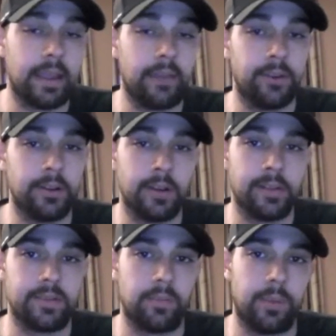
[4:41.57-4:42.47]
heavier
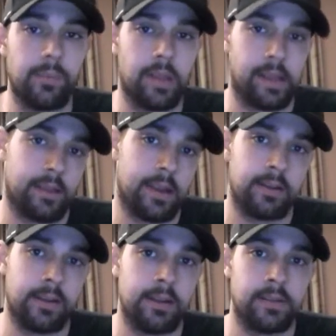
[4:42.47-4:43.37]
guns, some people like
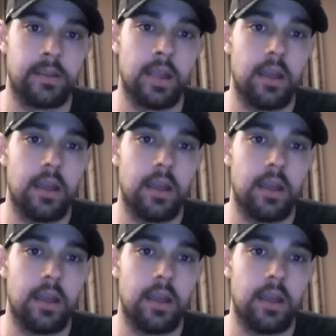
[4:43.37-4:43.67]
lighter guns.